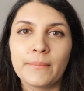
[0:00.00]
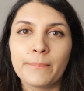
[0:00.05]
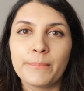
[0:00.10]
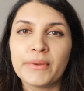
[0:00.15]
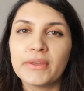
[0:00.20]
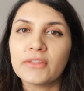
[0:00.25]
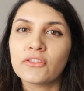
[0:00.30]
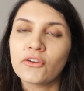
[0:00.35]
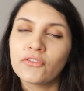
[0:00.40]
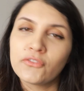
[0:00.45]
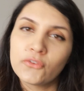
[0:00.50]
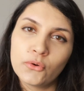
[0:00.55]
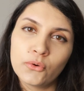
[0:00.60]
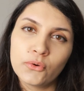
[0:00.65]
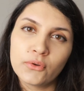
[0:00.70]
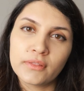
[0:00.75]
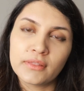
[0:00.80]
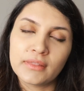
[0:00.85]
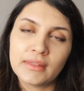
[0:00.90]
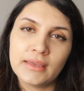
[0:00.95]
But of
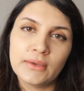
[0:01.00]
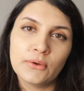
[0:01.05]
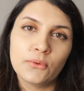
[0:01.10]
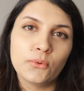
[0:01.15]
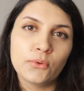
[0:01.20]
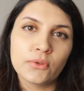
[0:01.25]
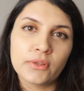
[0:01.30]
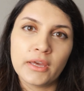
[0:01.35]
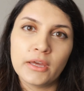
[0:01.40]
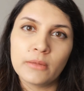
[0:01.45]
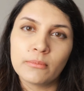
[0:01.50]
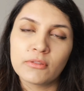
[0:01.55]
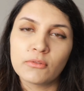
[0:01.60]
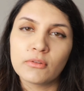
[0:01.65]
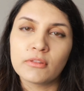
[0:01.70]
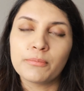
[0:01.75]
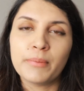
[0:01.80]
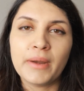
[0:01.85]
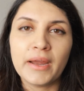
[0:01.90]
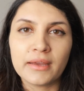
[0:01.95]
course, it all comes
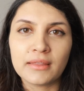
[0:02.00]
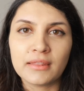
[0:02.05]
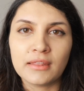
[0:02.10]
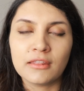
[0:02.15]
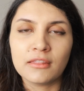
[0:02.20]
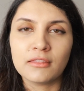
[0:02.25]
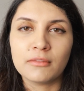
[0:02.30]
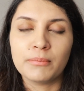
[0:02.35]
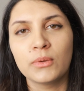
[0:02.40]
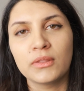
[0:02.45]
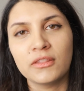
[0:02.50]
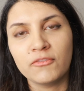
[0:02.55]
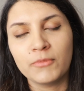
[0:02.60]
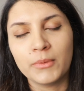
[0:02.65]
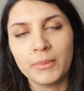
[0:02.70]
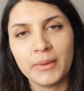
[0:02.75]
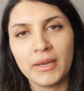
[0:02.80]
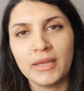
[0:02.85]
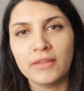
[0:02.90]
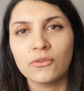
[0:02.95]
with practice. Once you've
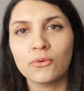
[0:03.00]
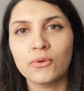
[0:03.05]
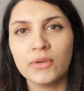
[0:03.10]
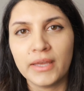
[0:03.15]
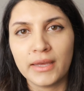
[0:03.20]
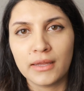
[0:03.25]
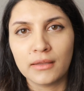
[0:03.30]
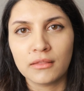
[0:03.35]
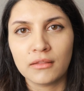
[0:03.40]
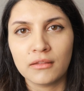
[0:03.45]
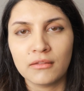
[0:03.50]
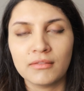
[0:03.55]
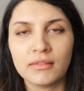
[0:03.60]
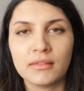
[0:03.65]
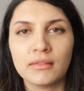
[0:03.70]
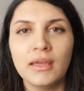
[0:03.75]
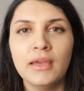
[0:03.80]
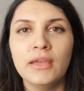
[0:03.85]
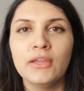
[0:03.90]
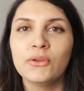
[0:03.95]
prepared all your
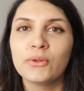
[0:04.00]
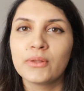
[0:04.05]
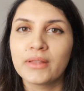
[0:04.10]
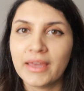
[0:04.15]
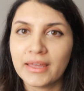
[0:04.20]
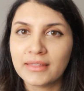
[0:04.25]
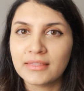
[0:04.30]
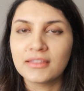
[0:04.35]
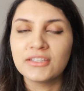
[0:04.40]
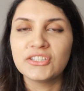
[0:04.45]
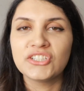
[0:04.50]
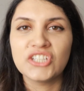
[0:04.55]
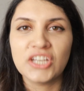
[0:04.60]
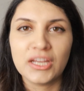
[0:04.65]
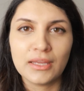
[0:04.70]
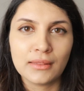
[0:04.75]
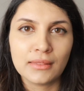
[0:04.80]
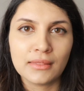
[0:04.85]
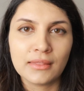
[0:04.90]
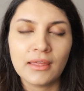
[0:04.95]
answers, you'll get the
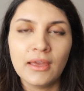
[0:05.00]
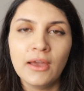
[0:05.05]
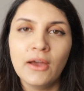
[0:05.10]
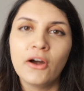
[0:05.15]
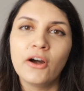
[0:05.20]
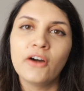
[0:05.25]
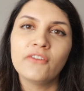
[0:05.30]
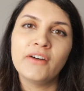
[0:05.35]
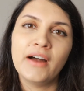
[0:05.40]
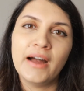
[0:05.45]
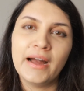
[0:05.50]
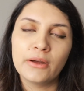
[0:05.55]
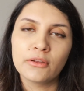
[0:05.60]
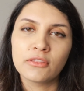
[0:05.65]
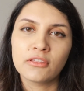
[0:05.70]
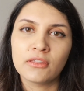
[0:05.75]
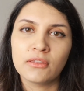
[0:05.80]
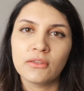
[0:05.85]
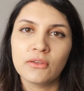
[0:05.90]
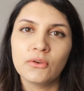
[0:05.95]
gist of how
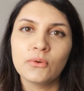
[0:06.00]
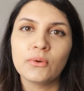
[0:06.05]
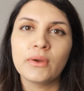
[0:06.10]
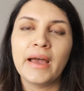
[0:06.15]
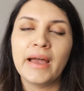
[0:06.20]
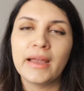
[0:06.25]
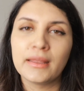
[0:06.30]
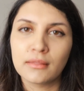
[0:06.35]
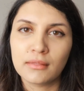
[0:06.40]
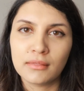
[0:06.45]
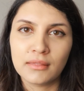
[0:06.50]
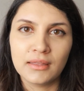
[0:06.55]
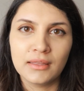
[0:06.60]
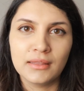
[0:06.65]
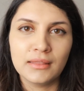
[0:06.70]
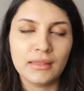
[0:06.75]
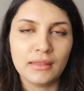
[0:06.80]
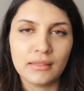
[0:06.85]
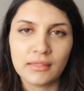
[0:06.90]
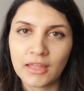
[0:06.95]
to answer
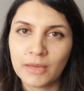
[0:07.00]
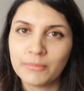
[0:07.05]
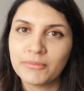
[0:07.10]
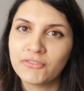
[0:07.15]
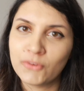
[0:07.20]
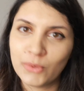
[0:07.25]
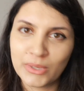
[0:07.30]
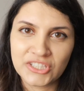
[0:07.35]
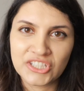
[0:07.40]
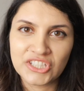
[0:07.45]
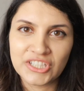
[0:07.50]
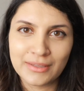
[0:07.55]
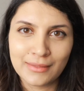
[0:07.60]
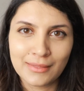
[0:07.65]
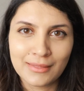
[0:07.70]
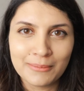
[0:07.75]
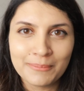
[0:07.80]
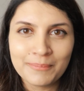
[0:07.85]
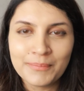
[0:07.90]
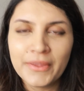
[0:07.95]
these type of questions.
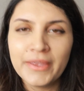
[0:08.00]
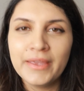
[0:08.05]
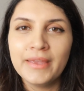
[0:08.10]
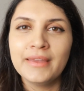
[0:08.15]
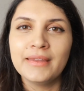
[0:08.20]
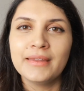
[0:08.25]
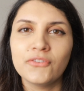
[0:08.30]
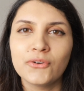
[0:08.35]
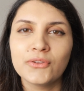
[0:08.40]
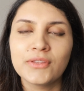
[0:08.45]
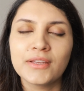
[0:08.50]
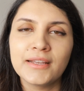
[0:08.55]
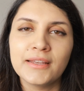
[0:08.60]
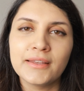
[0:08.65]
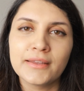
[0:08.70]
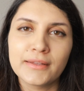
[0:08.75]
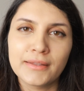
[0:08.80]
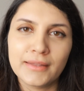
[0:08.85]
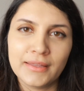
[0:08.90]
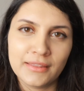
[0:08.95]
For the
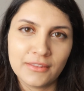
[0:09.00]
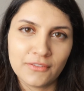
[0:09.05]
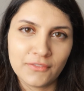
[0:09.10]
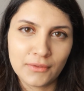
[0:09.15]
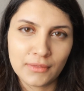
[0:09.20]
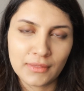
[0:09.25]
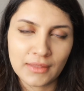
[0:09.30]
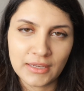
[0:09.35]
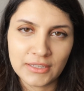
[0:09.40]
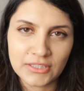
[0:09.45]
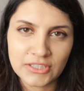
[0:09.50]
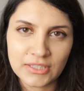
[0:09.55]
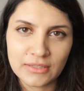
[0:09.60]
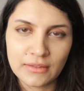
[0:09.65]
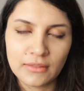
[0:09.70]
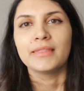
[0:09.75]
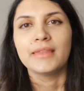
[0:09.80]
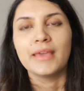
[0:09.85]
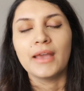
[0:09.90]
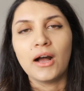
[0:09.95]
clinical interview
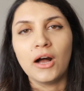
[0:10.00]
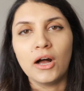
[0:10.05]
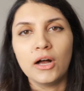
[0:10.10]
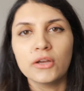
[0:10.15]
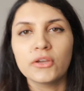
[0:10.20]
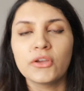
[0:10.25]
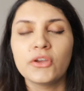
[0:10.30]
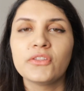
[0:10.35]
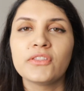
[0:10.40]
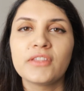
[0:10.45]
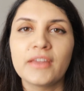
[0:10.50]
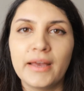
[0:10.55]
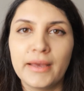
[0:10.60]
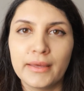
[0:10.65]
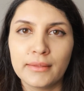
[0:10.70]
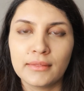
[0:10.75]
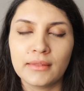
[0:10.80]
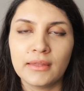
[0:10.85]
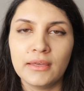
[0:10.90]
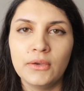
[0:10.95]
station, they are going to
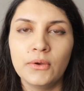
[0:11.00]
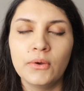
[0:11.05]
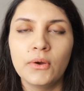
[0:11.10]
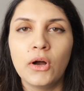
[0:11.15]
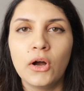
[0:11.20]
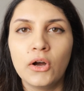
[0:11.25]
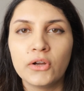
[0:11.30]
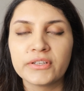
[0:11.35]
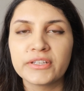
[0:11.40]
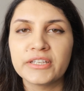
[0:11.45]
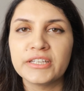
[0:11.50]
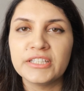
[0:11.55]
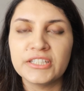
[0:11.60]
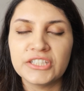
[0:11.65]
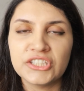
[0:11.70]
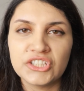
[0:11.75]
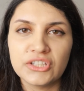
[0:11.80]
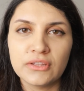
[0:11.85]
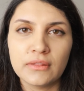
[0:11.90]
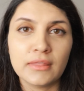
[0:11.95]
ask you on
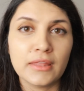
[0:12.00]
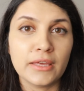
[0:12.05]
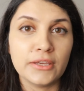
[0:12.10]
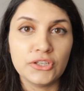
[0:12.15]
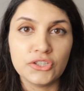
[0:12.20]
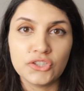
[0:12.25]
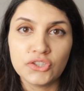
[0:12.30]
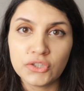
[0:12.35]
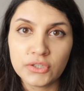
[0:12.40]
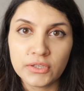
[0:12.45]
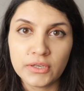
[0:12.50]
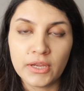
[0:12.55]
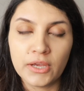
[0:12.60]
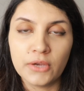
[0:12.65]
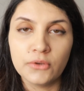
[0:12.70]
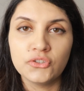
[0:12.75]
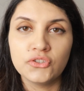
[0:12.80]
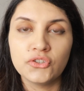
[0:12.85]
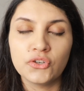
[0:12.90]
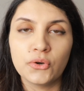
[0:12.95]
conditions that you should
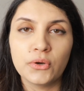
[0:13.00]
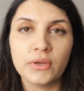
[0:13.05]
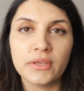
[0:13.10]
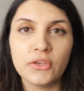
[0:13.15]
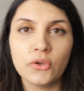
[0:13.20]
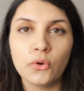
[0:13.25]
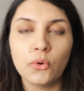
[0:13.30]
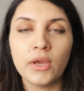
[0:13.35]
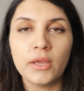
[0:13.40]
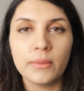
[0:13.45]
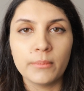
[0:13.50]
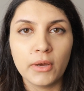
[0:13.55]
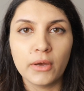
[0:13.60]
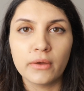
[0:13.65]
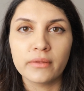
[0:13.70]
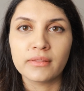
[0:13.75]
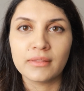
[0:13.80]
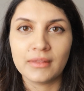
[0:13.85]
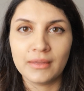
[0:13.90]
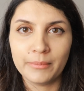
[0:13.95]
know during your
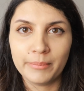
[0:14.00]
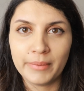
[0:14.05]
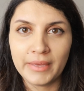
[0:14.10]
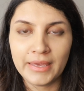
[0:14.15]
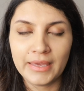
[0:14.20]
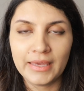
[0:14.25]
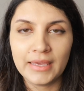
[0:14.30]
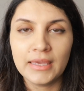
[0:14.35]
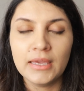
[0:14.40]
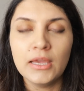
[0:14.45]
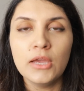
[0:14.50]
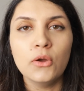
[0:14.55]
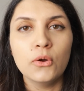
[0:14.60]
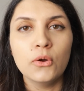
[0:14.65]
MRCP